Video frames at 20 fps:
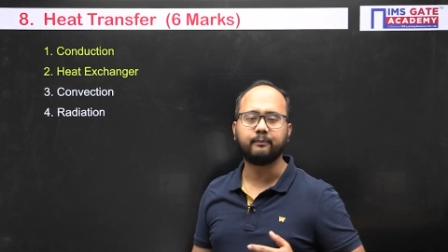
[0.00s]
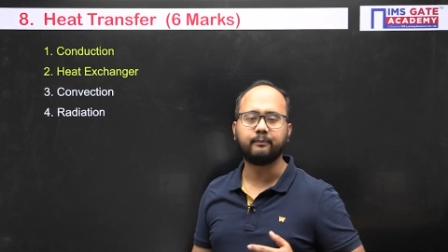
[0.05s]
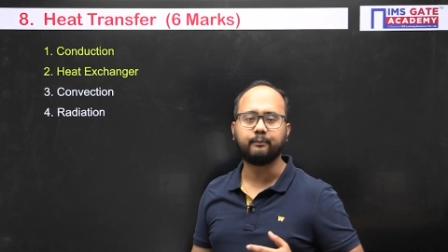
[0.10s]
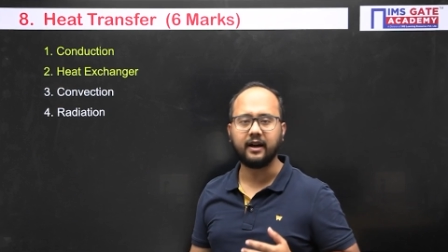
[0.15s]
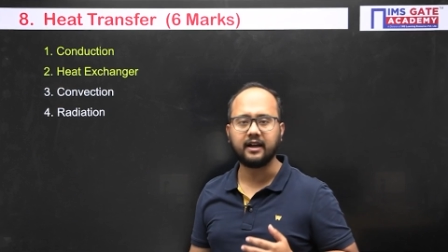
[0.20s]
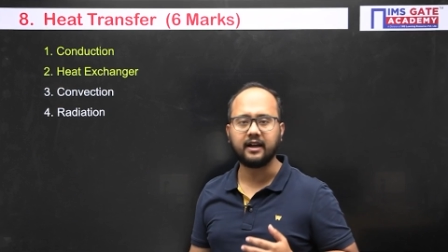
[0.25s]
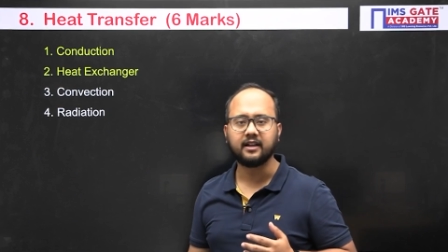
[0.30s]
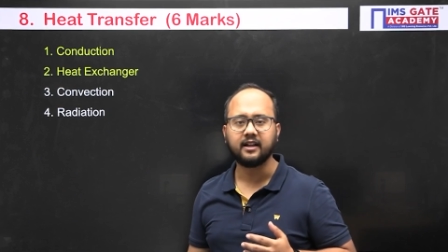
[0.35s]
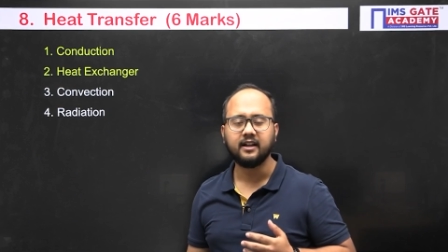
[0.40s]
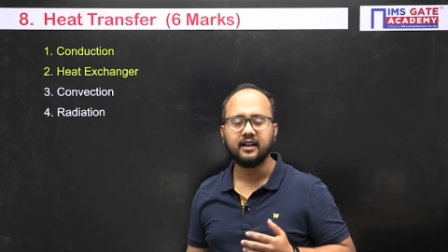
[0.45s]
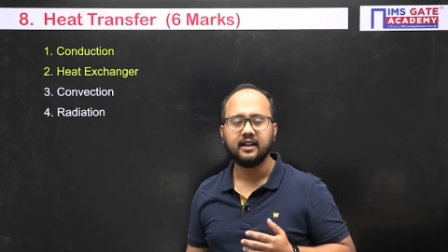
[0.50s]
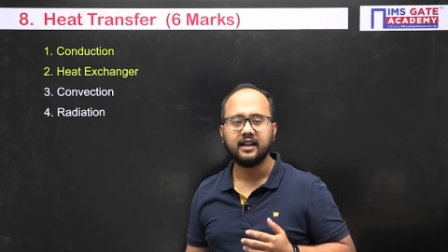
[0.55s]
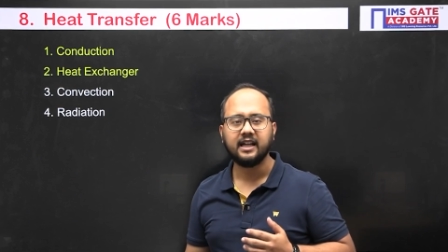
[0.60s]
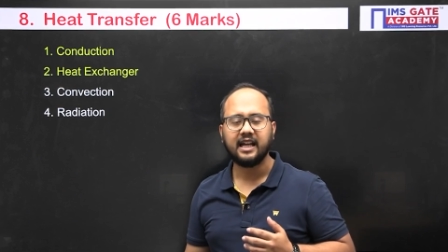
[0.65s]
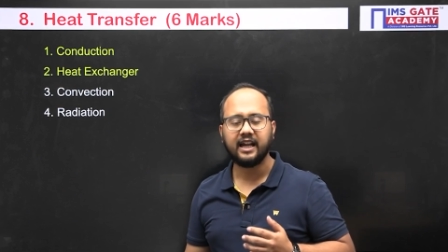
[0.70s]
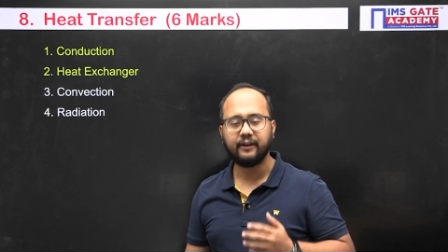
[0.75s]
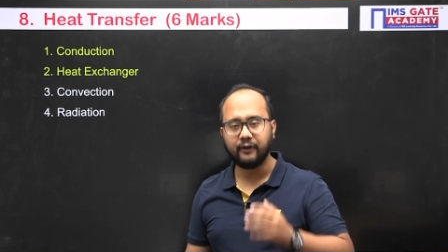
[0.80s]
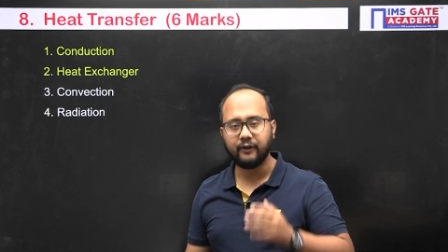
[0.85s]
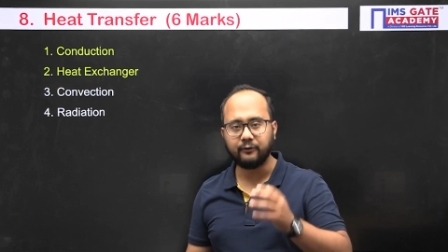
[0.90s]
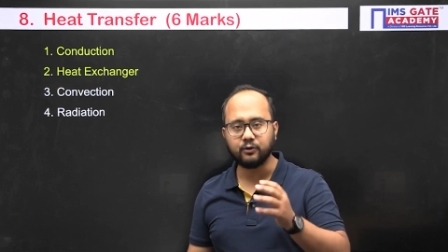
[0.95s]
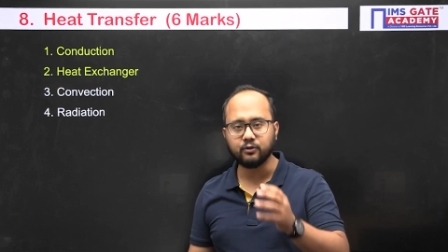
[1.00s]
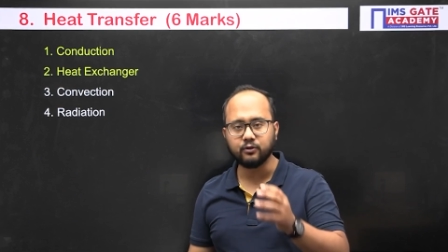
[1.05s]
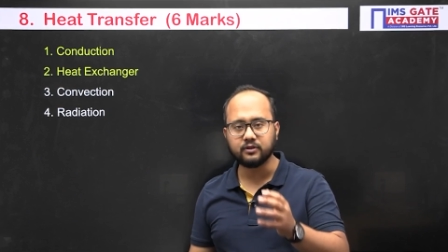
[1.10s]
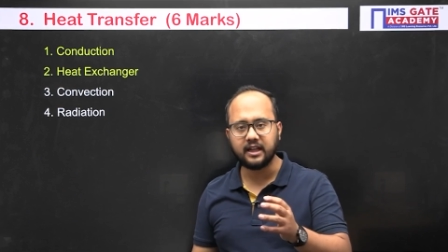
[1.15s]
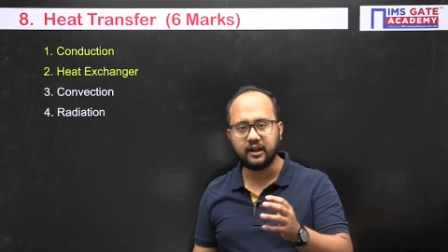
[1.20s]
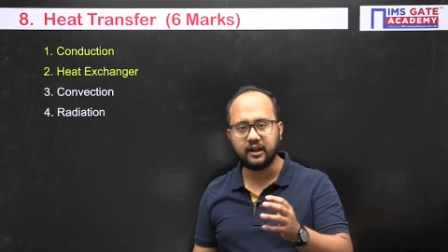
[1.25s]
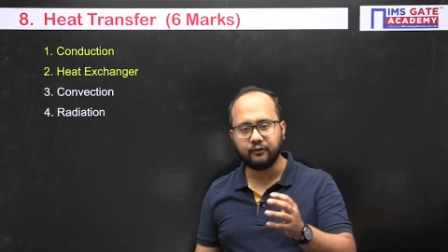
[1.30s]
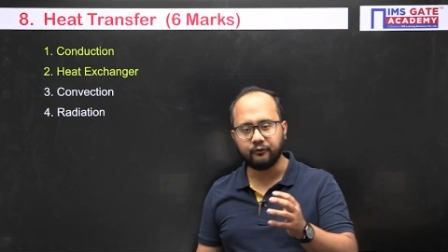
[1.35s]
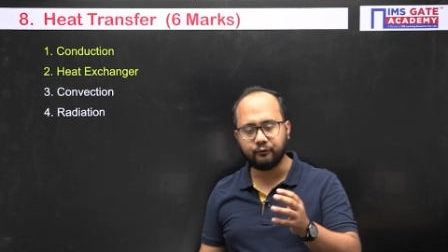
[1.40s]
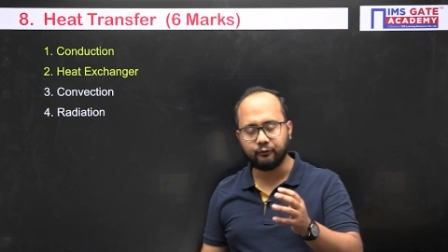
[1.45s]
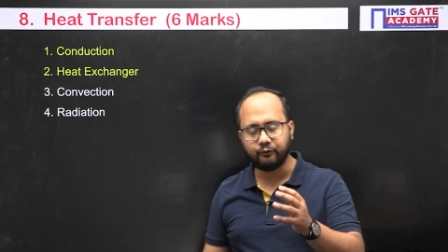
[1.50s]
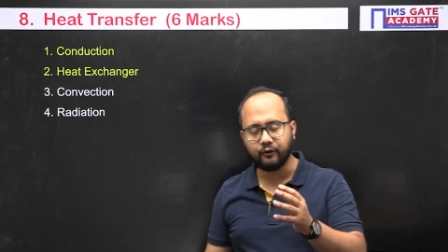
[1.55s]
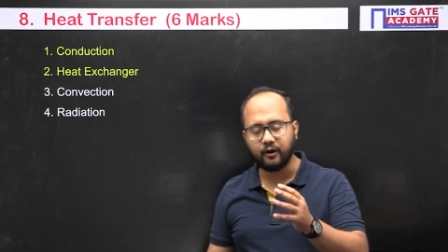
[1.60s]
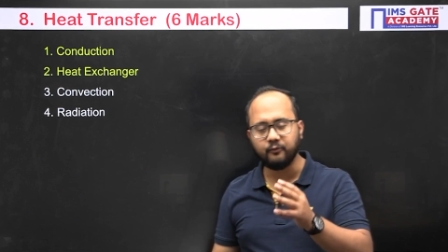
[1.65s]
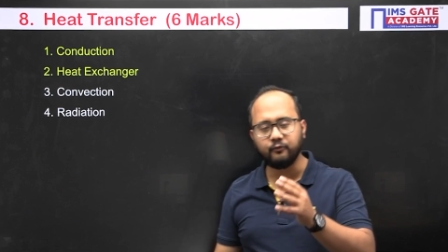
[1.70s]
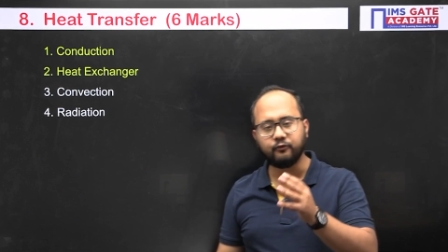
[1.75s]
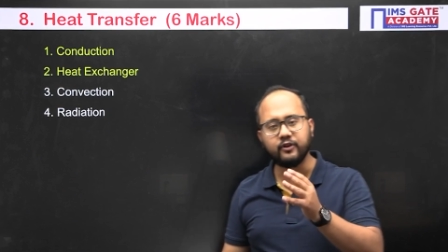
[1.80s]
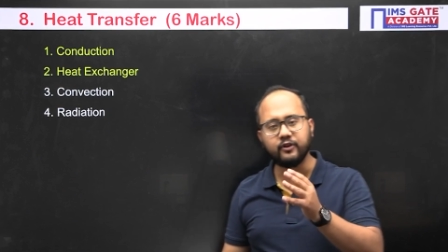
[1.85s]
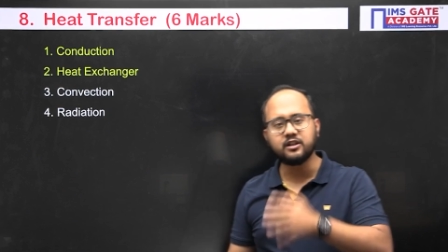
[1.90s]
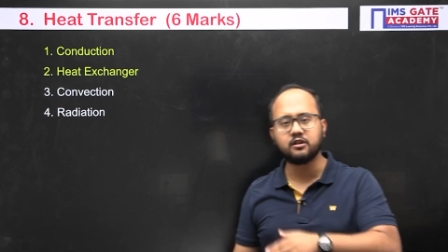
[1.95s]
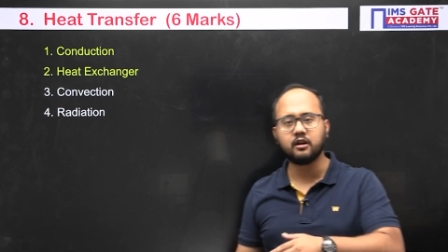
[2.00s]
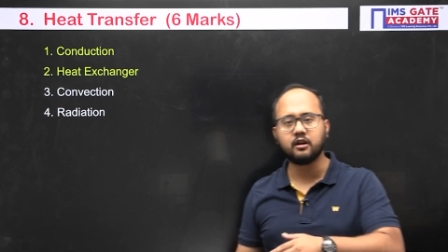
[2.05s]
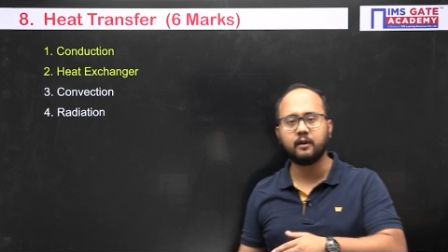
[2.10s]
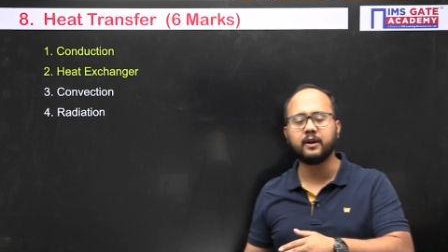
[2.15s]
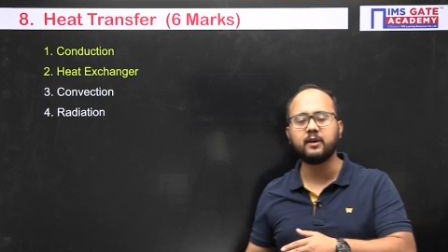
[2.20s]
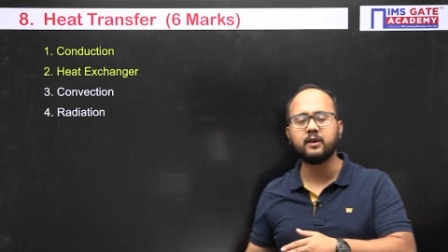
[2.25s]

But if I have to see from which topic